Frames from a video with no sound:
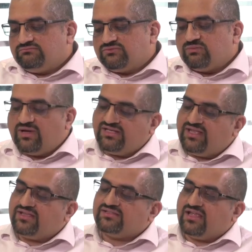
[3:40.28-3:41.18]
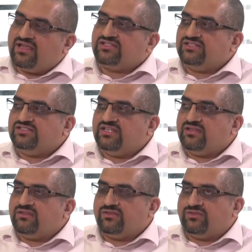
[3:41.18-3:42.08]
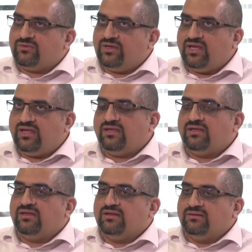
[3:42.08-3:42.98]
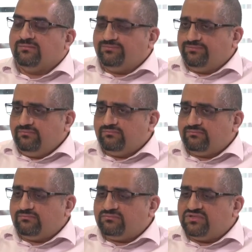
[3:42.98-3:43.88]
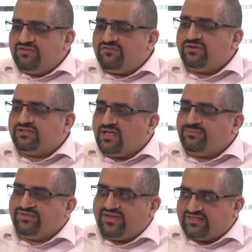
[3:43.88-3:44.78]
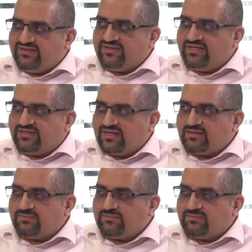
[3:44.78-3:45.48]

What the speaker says: So my take is I actually see three different types of activity taking